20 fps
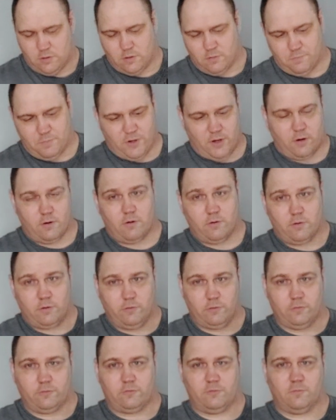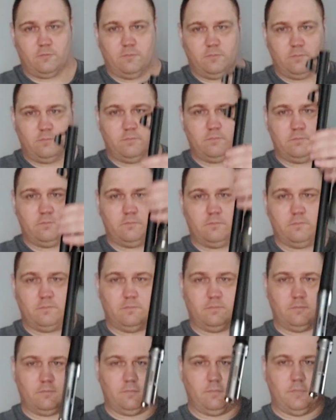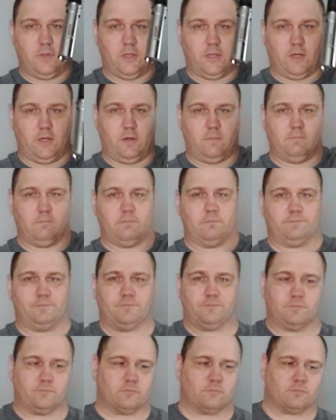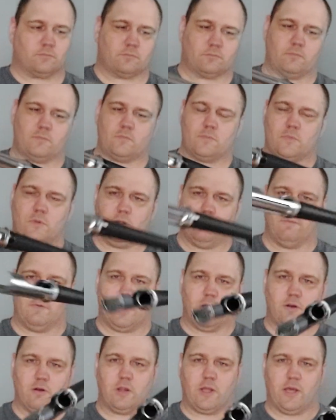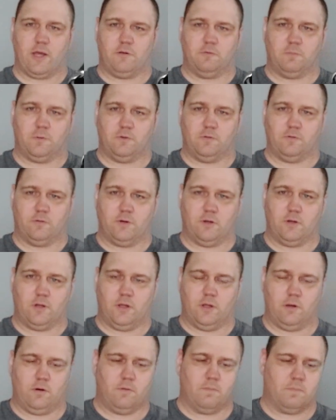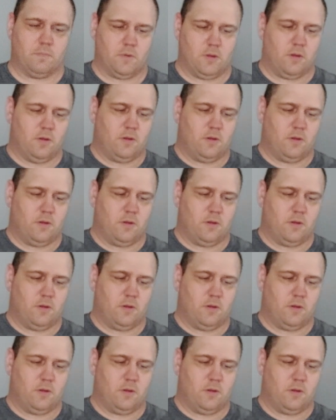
the barrel, you just pick it up. You've got your gas piston in here.